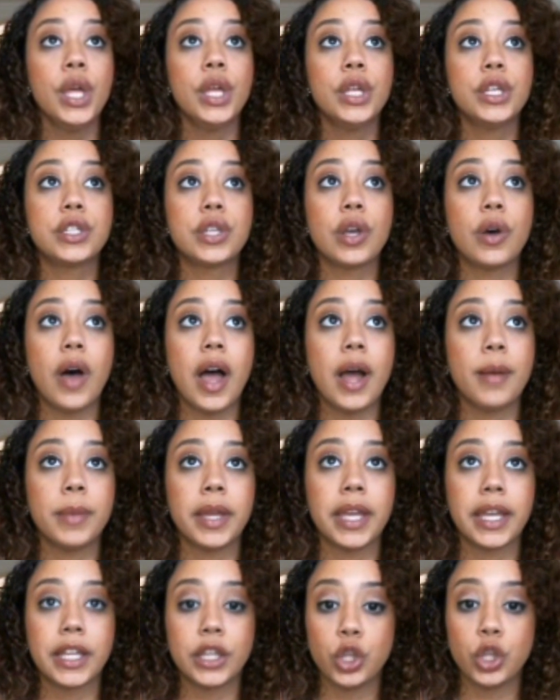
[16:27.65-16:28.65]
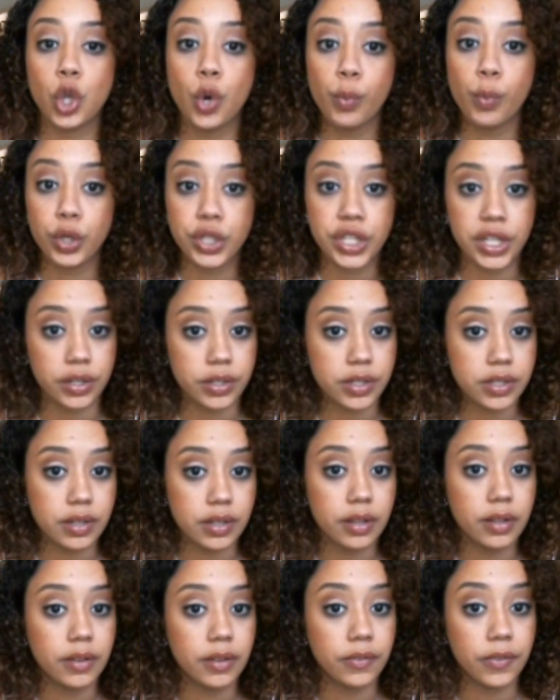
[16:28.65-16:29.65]
So I'm like, no more tears.
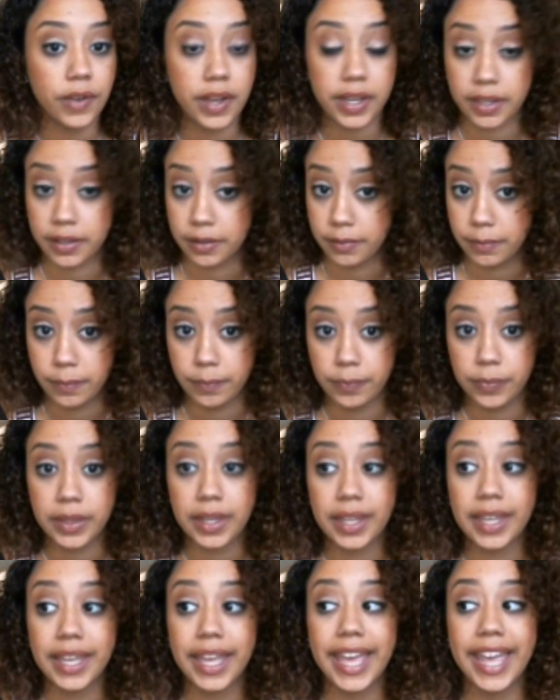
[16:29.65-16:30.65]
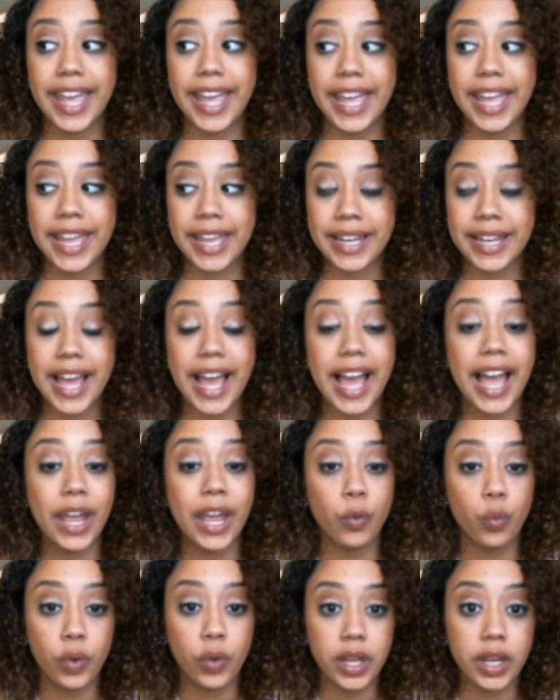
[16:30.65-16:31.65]
Fuck it. And
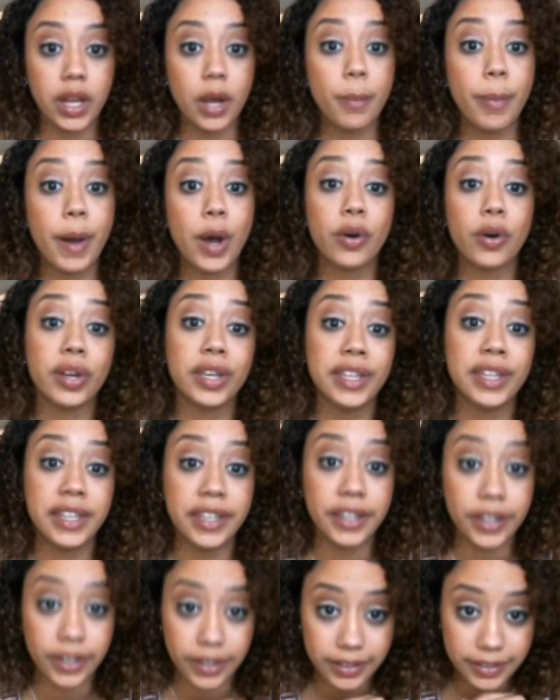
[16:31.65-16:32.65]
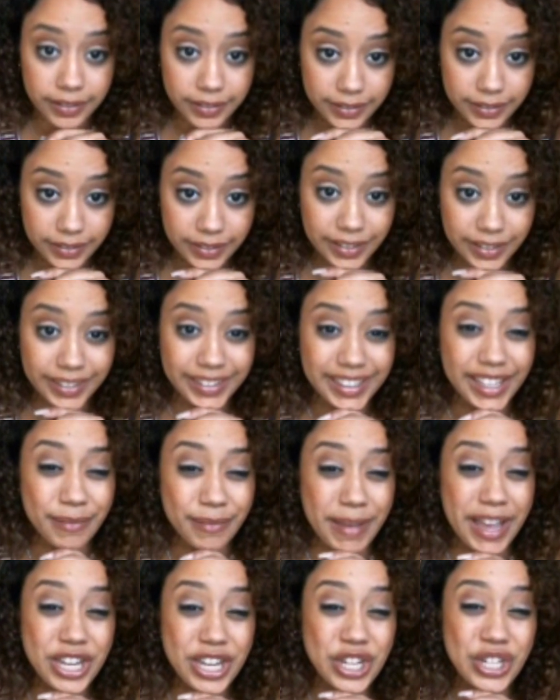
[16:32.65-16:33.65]
I went about a year.
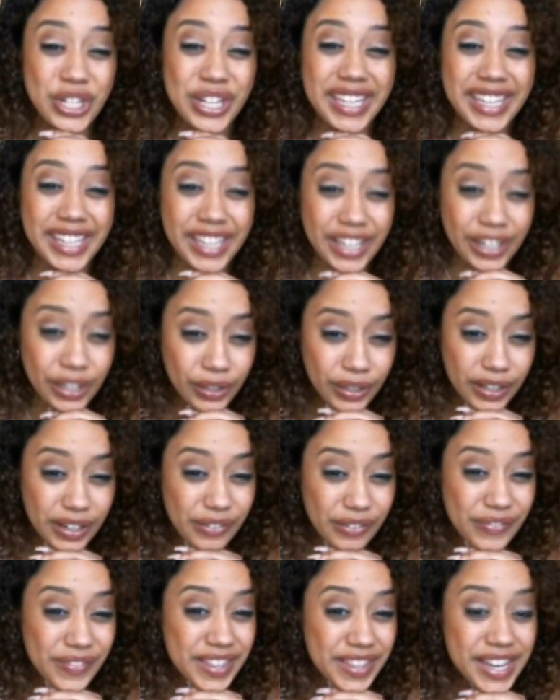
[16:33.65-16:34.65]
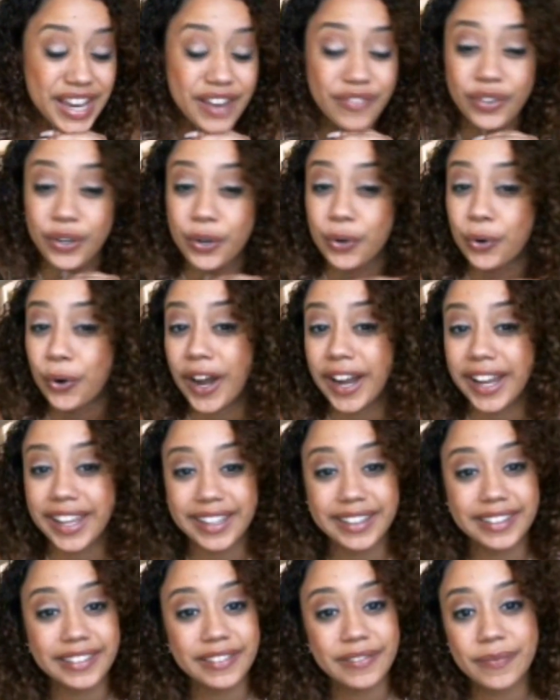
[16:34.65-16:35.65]
Imagine a year of never crying.
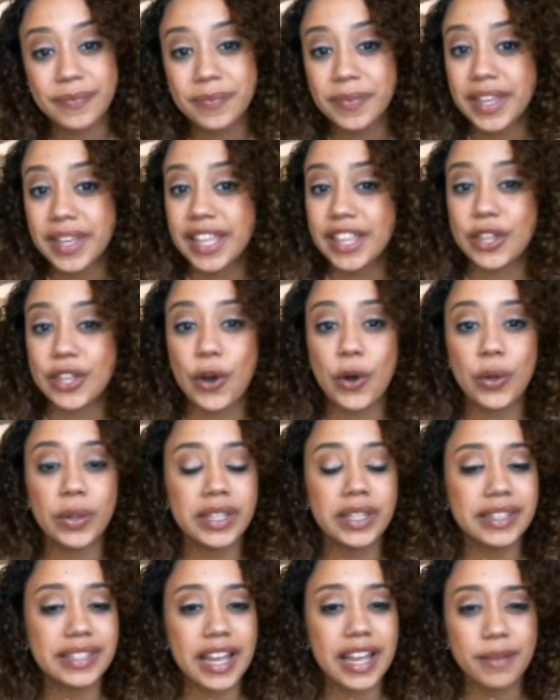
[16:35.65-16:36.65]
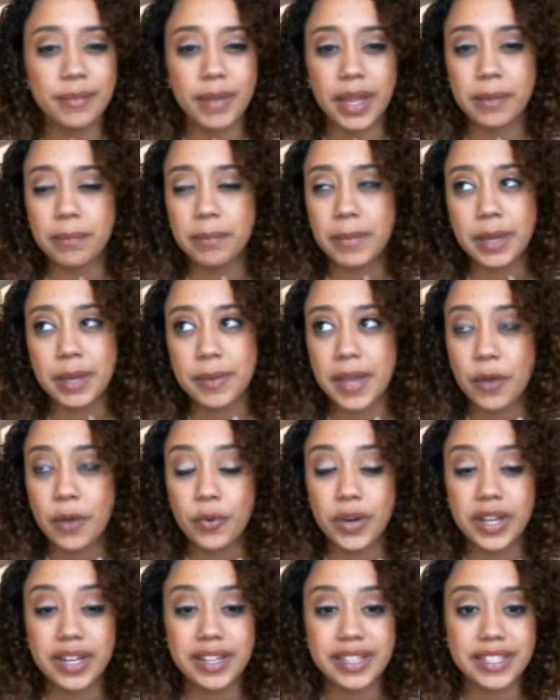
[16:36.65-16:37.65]
The only time maybe I
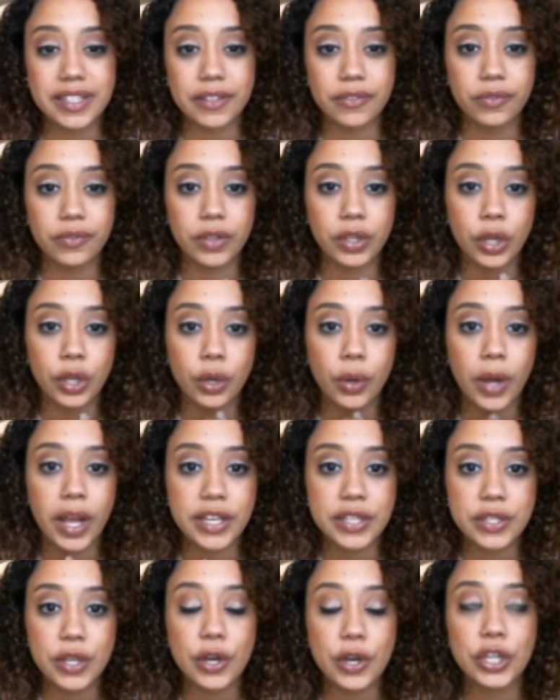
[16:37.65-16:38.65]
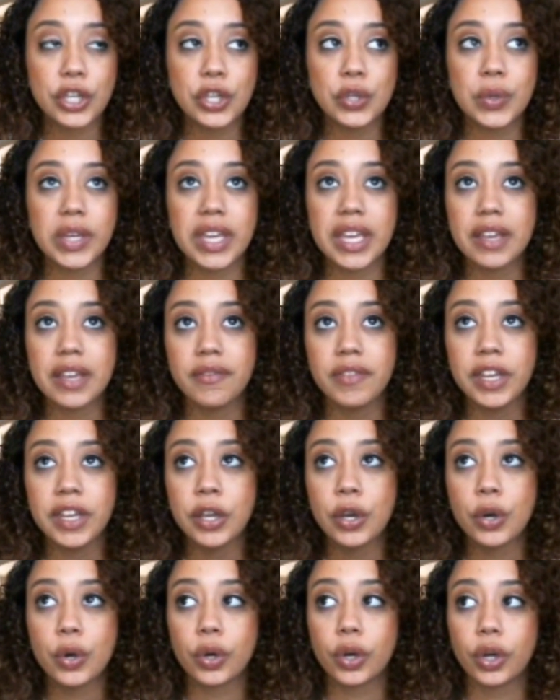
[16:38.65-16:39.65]
would is if, you know, I saw a cute kitten
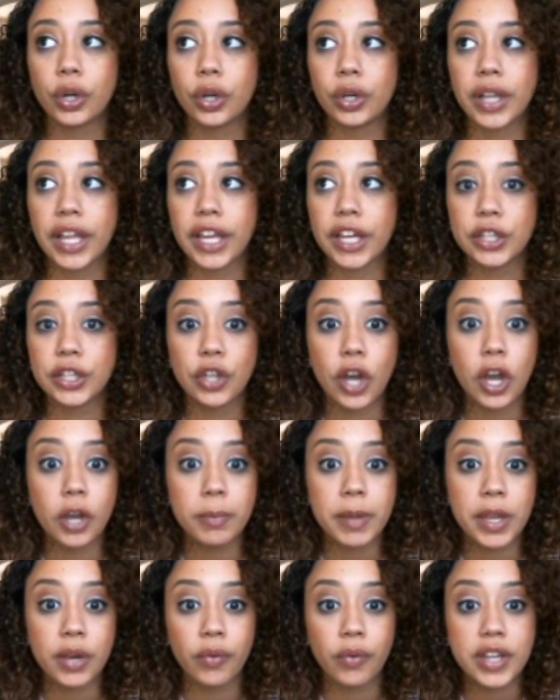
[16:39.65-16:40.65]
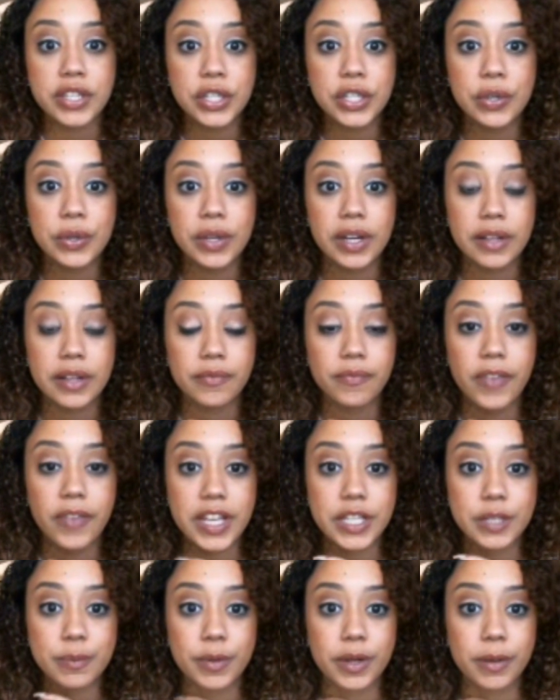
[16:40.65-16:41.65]
video or like a dog being rescued on
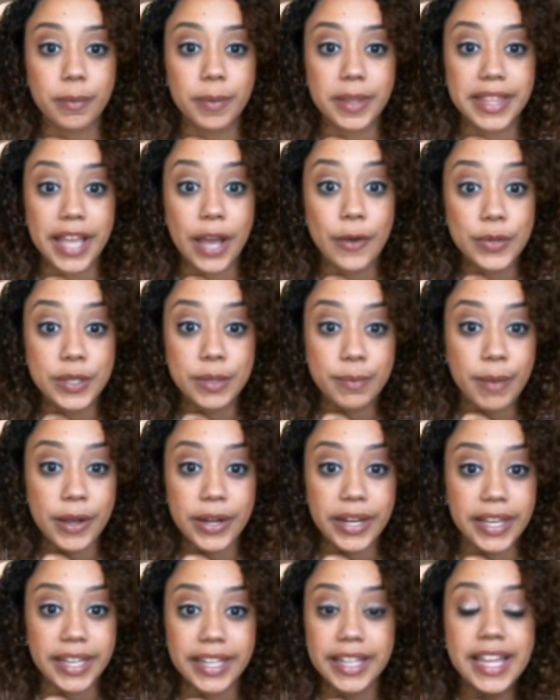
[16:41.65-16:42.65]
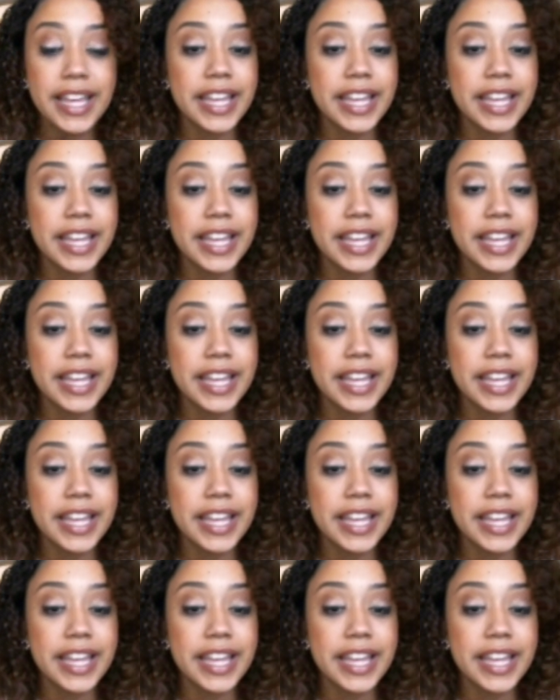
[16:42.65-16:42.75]
Facebook. But that was about it.